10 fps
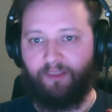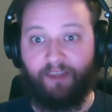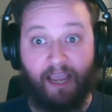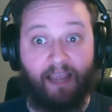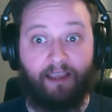
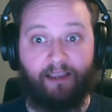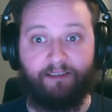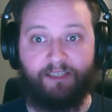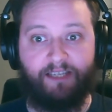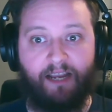their
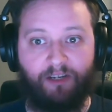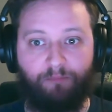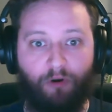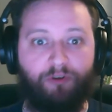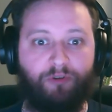
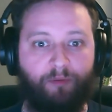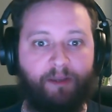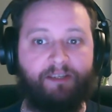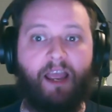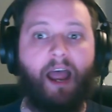standard protocol
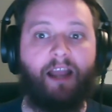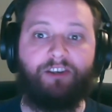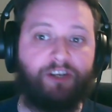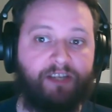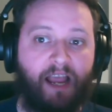bits
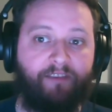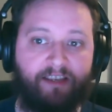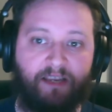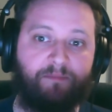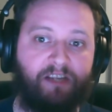and just have
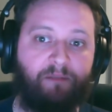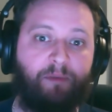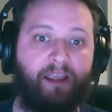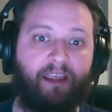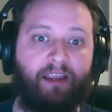
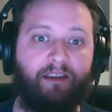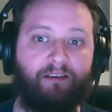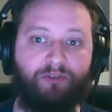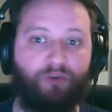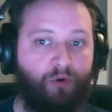SMTP
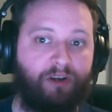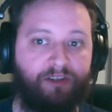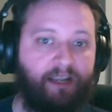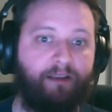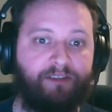talking
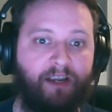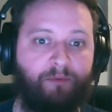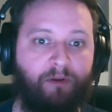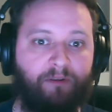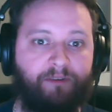to the
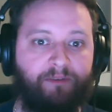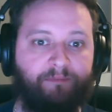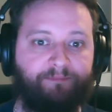outside world.